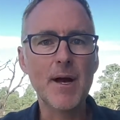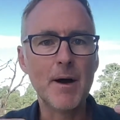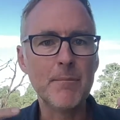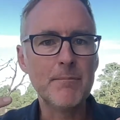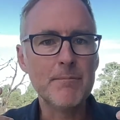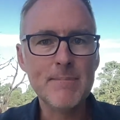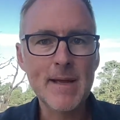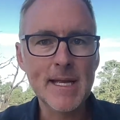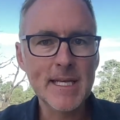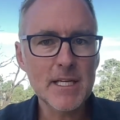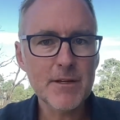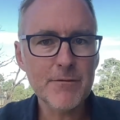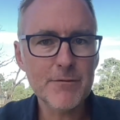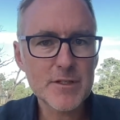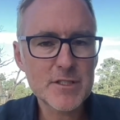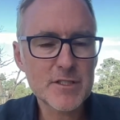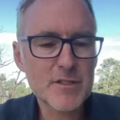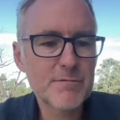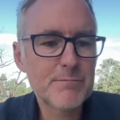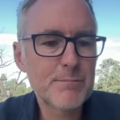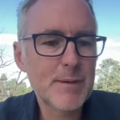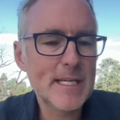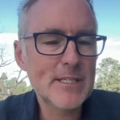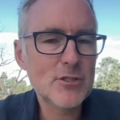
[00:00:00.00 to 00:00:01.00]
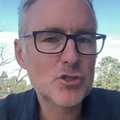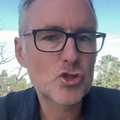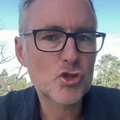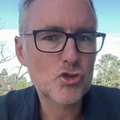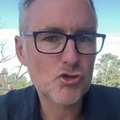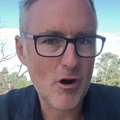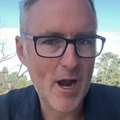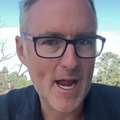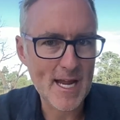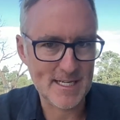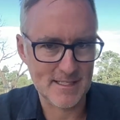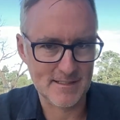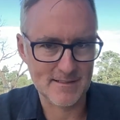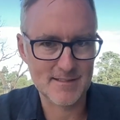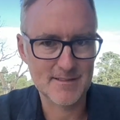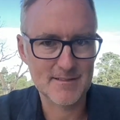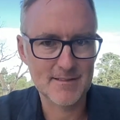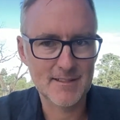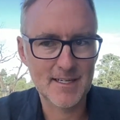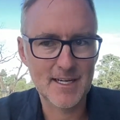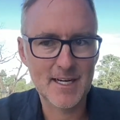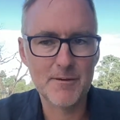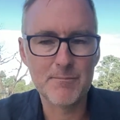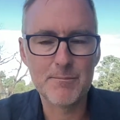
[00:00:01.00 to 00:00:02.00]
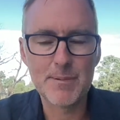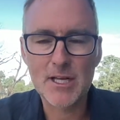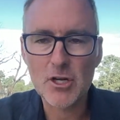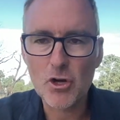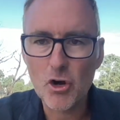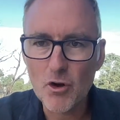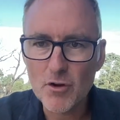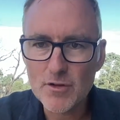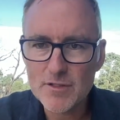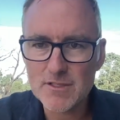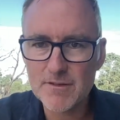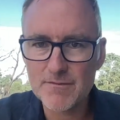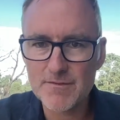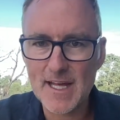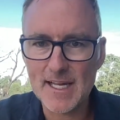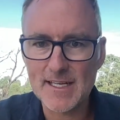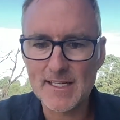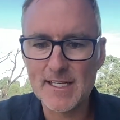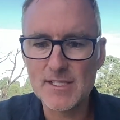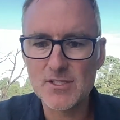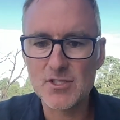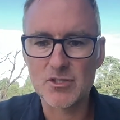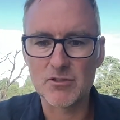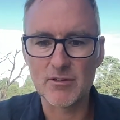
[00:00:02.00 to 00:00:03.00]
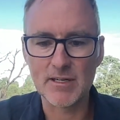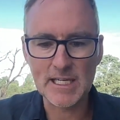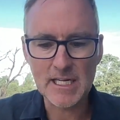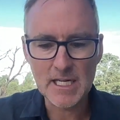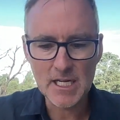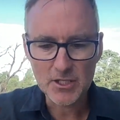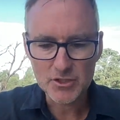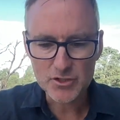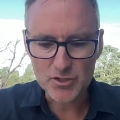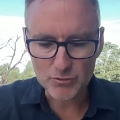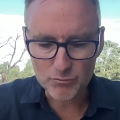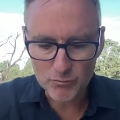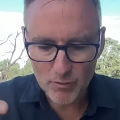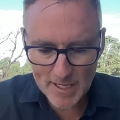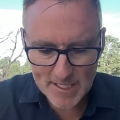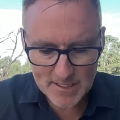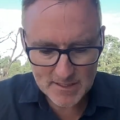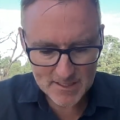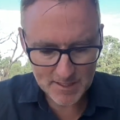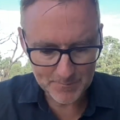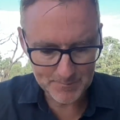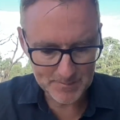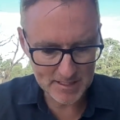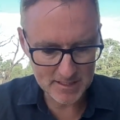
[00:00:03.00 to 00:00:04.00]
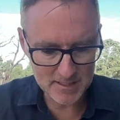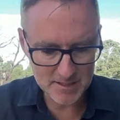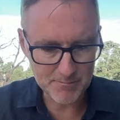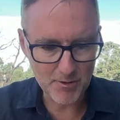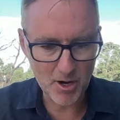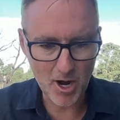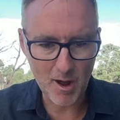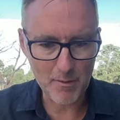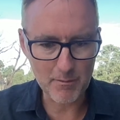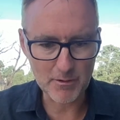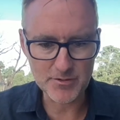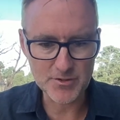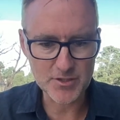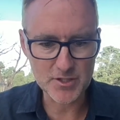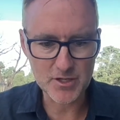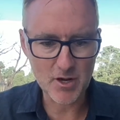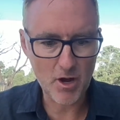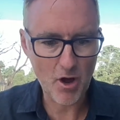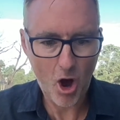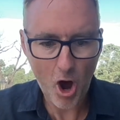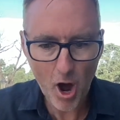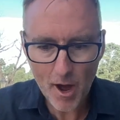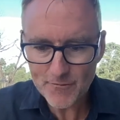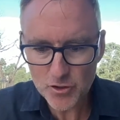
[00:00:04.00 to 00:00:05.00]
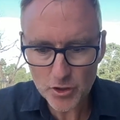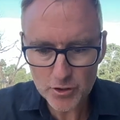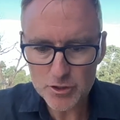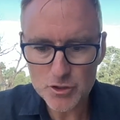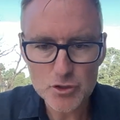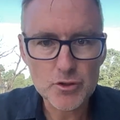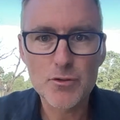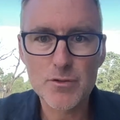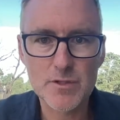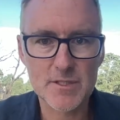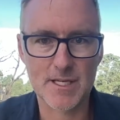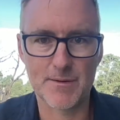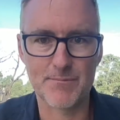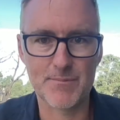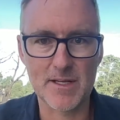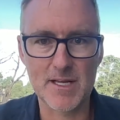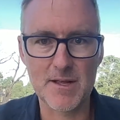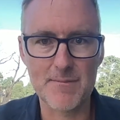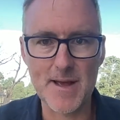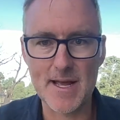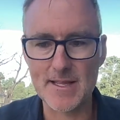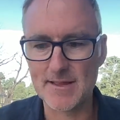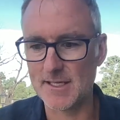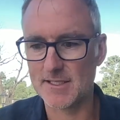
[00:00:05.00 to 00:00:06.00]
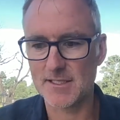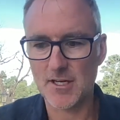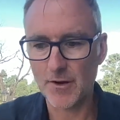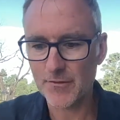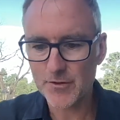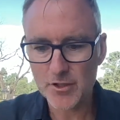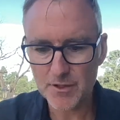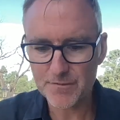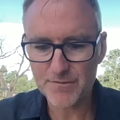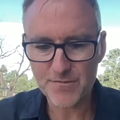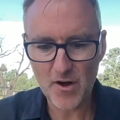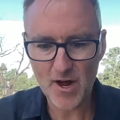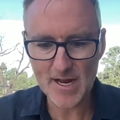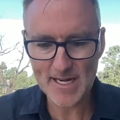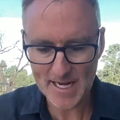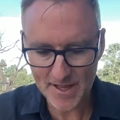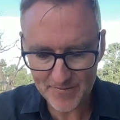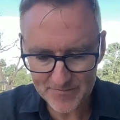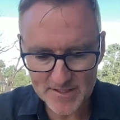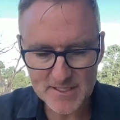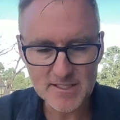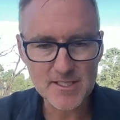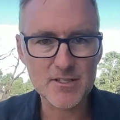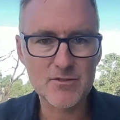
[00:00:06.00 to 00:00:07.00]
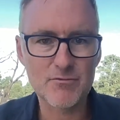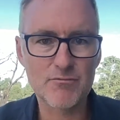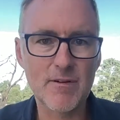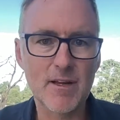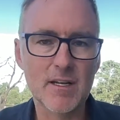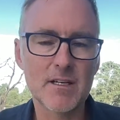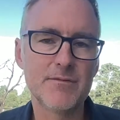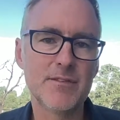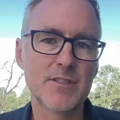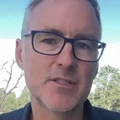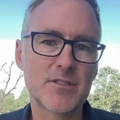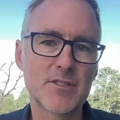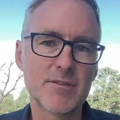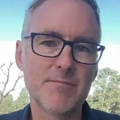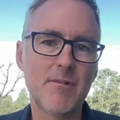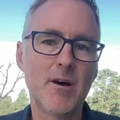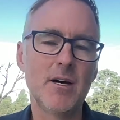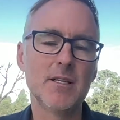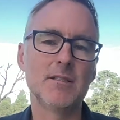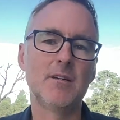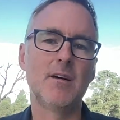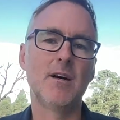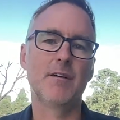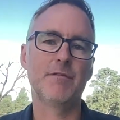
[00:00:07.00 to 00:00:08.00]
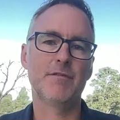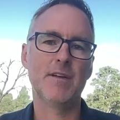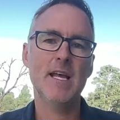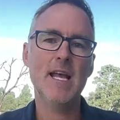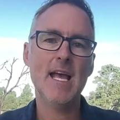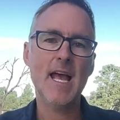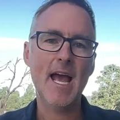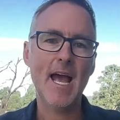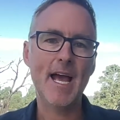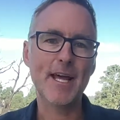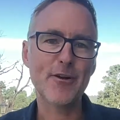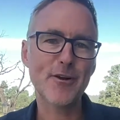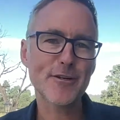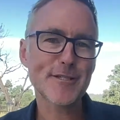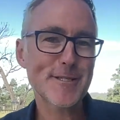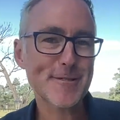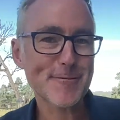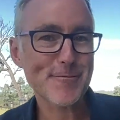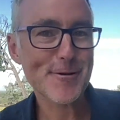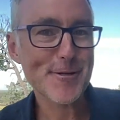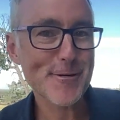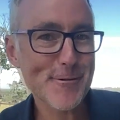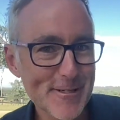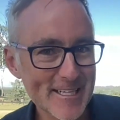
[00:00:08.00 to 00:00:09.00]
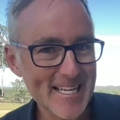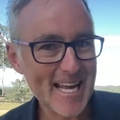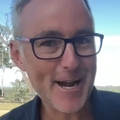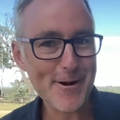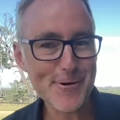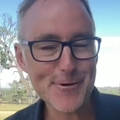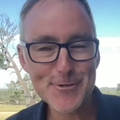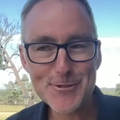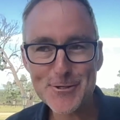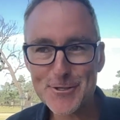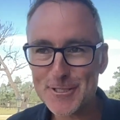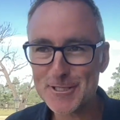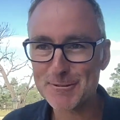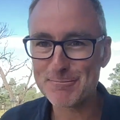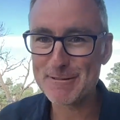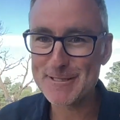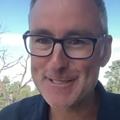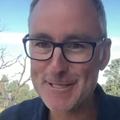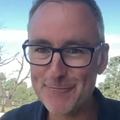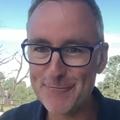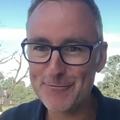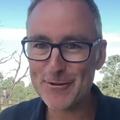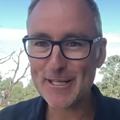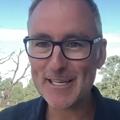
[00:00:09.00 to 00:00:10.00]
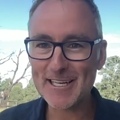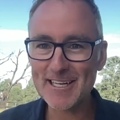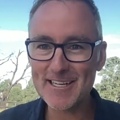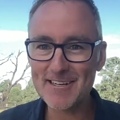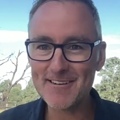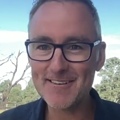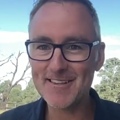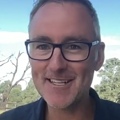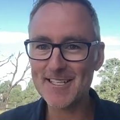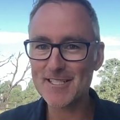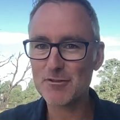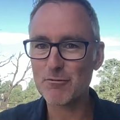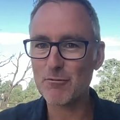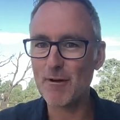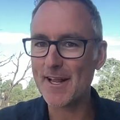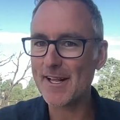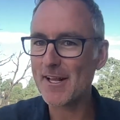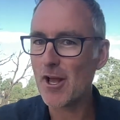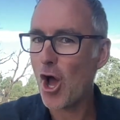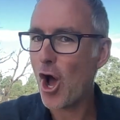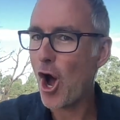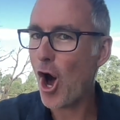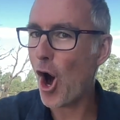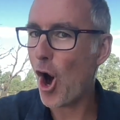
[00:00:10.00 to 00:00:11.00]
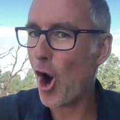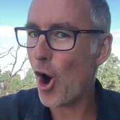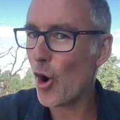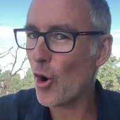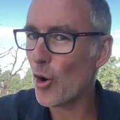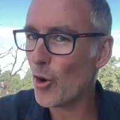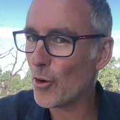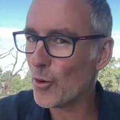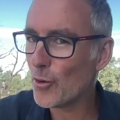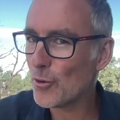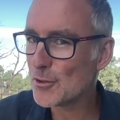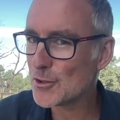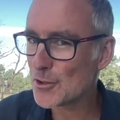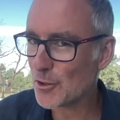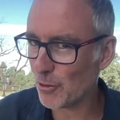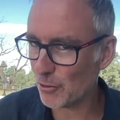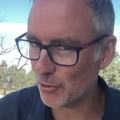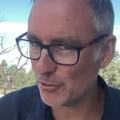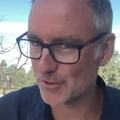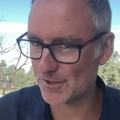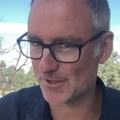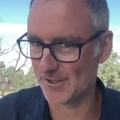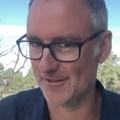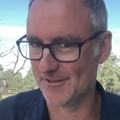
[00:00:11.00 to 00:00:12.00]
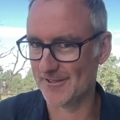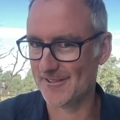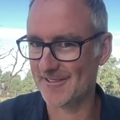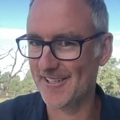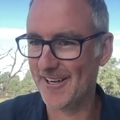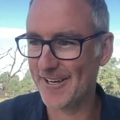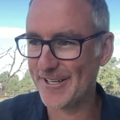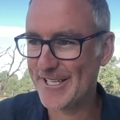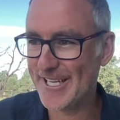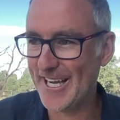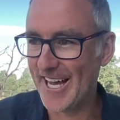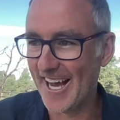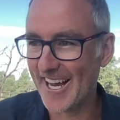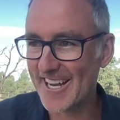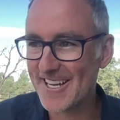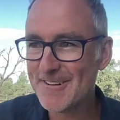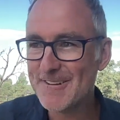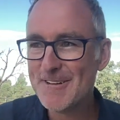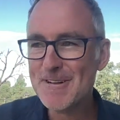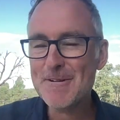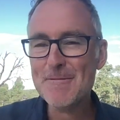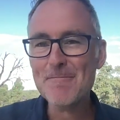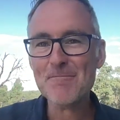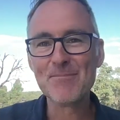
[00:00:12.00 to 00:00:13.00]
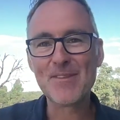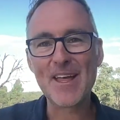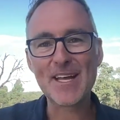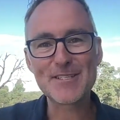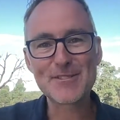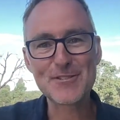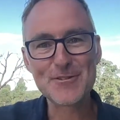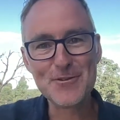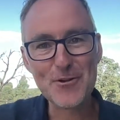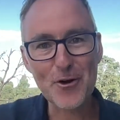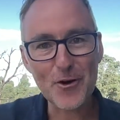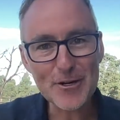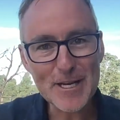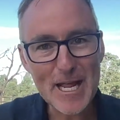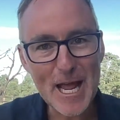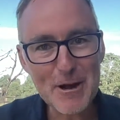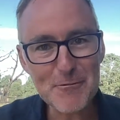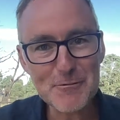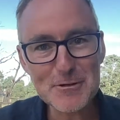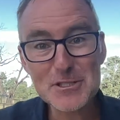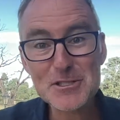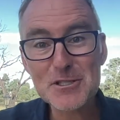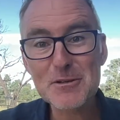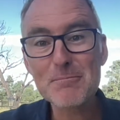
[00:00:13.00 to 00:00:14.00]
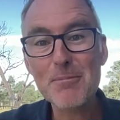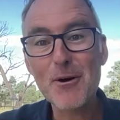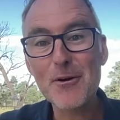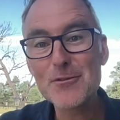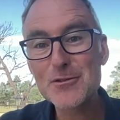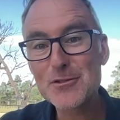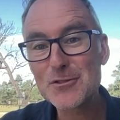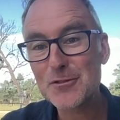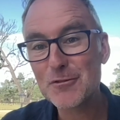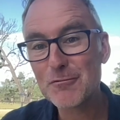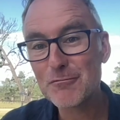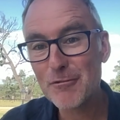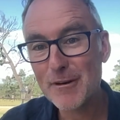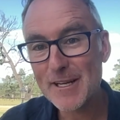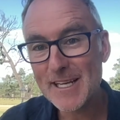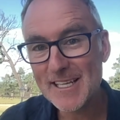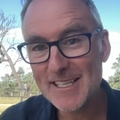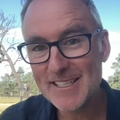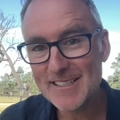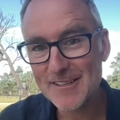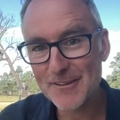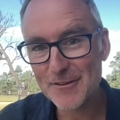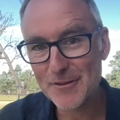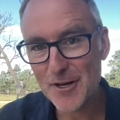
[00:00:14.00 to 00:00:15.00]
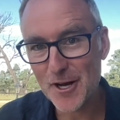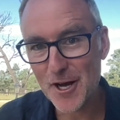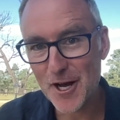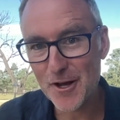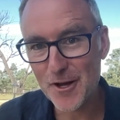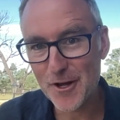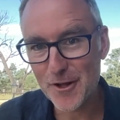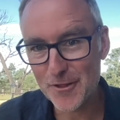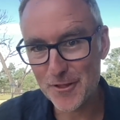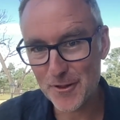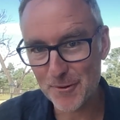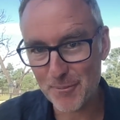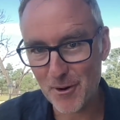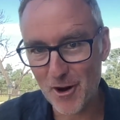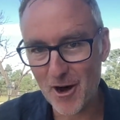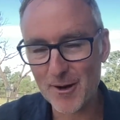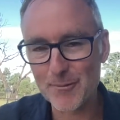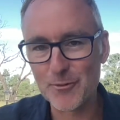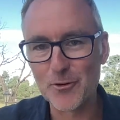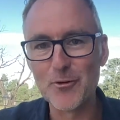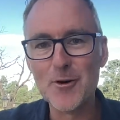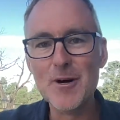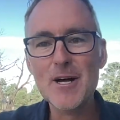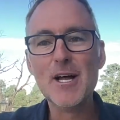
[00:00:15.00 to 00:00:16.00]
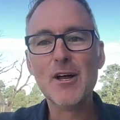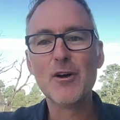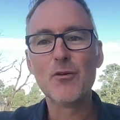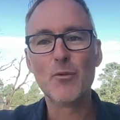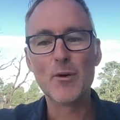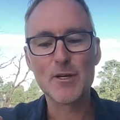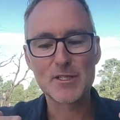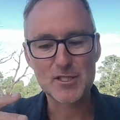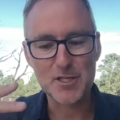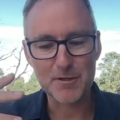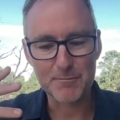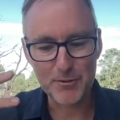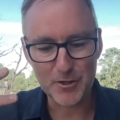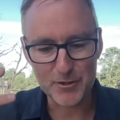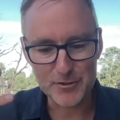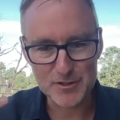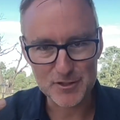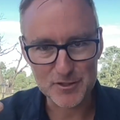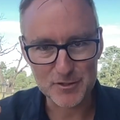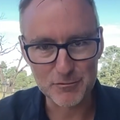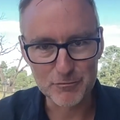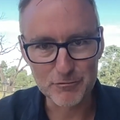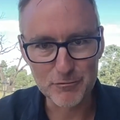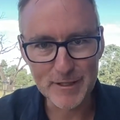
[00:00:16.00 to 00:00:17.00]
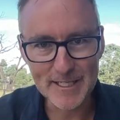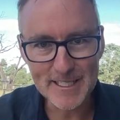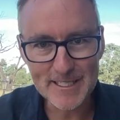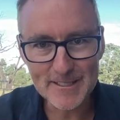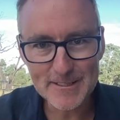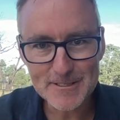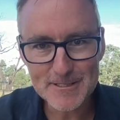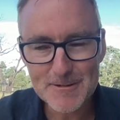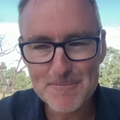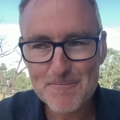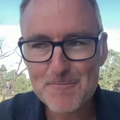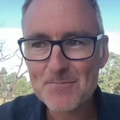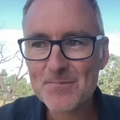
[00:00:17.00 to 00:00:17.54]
Many of us have been trained because of that history to read something in the Bible and to go, I've got to do something about this. I've got to find how this is relevant to my life. And I just want to encourage you specifically this week, hold your horses, okay? That's not how we're supposed to read the Bible. We're supposed to read it.